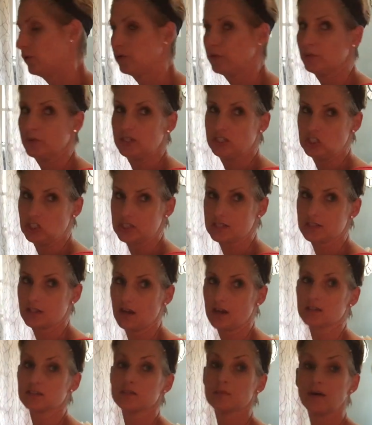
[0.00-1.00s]
we just
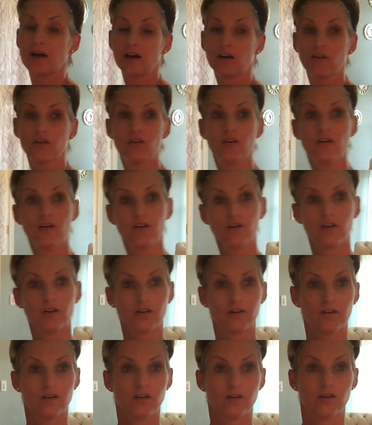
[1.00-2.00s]
talked about
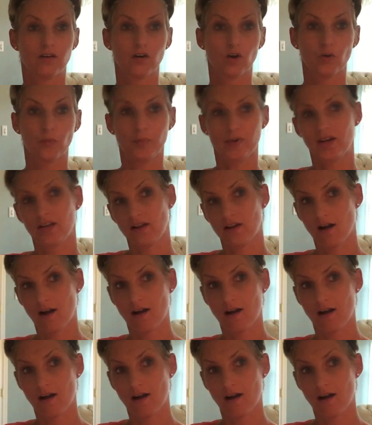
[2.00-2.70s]
opening